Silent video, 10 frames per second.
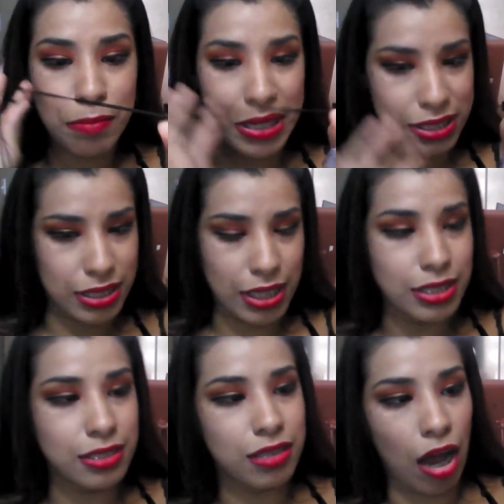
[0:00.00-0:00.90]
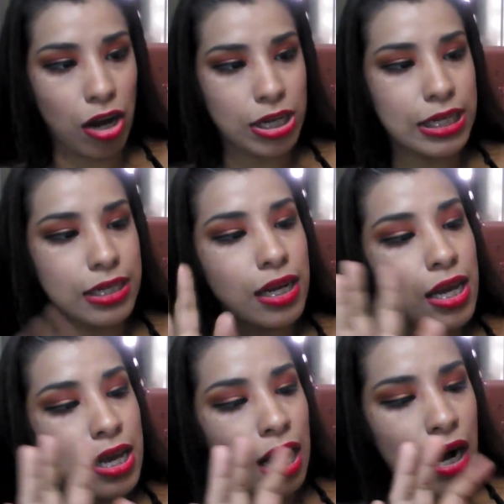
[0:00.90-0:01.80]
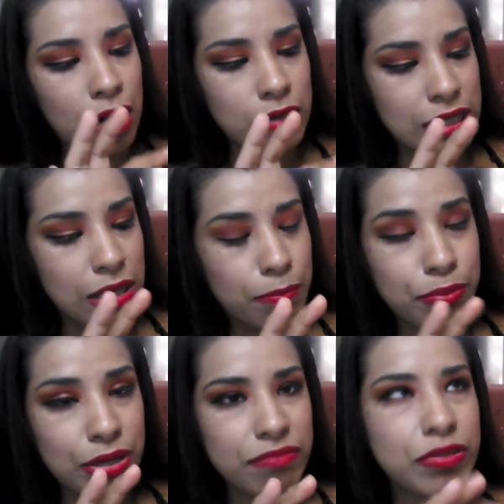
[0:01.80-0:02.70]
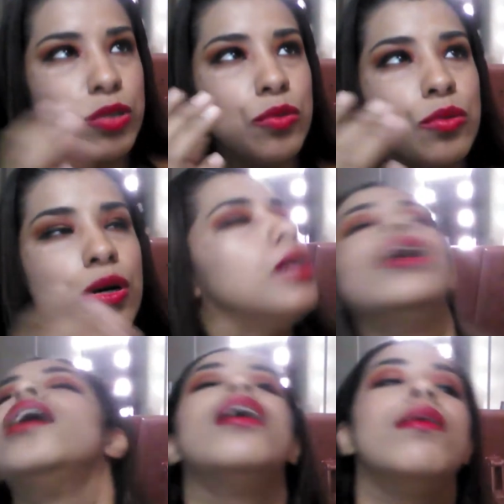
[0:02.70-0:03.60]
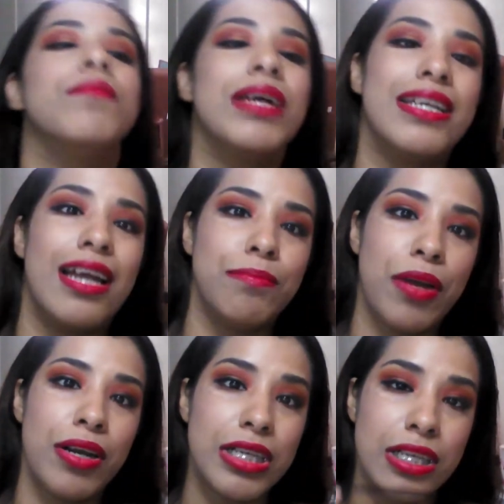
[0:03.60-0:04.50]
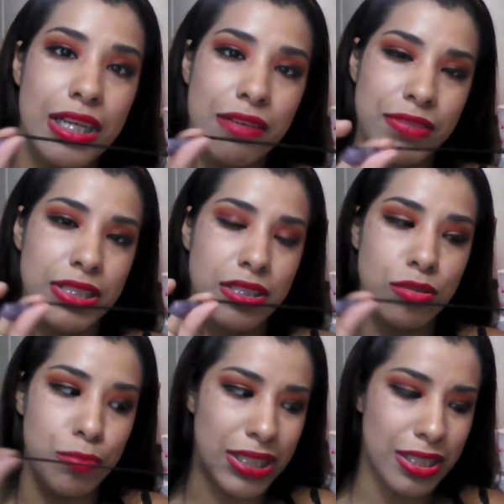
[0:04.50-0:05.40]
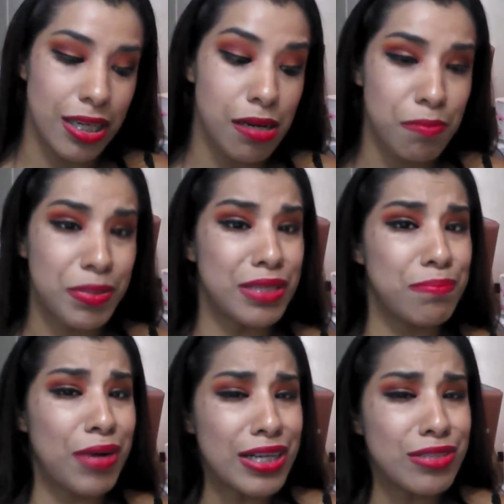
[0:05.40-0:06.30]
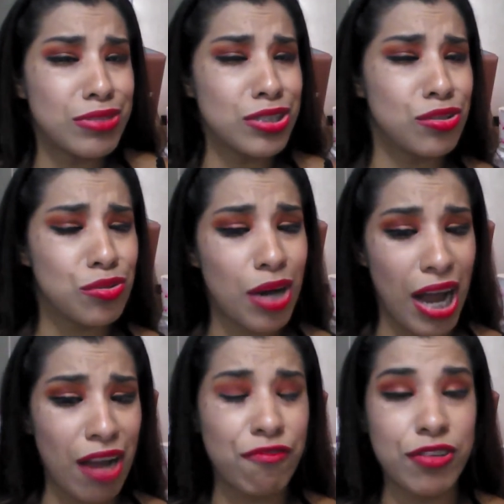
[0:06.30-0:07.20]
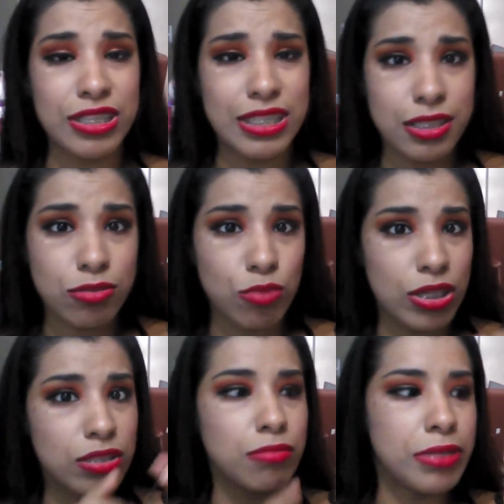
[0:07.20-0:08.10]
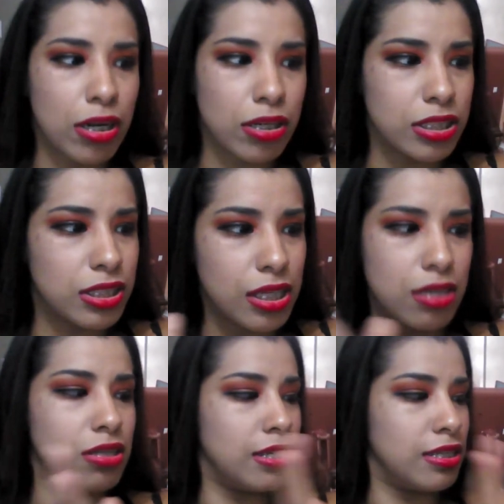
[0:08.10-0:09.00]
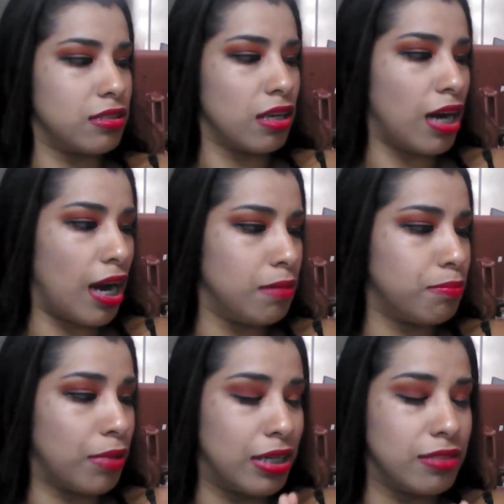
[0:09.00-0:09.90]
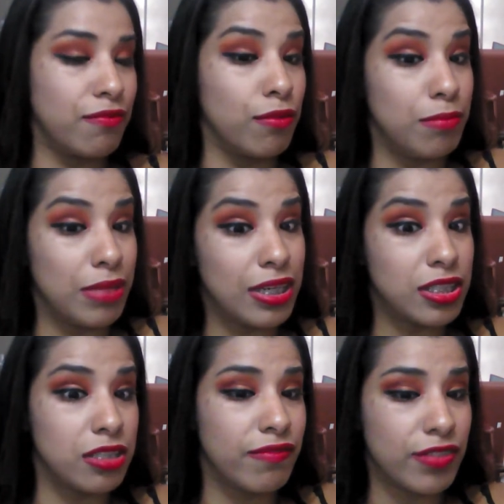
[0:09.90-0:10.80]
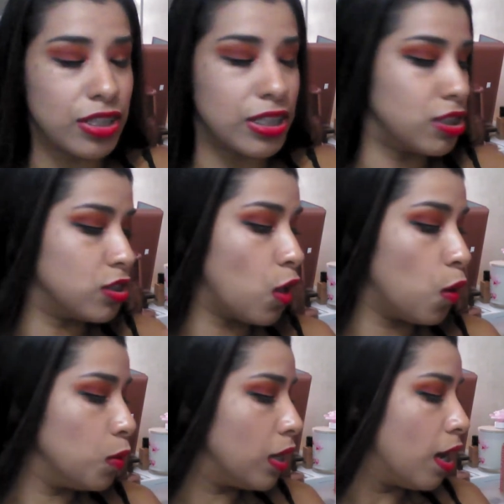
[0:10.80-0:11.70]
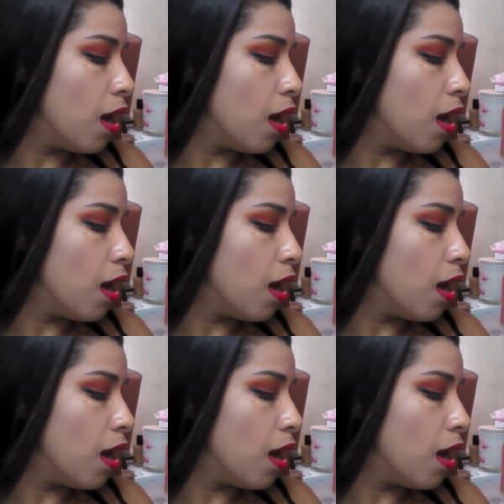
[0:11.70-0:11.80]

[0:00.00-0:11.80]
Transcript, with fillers: my son saw it uh, in a preview um and i'm probably gonna give this to my son but the price was too high for this one to be honest it is a high price for me just for this stone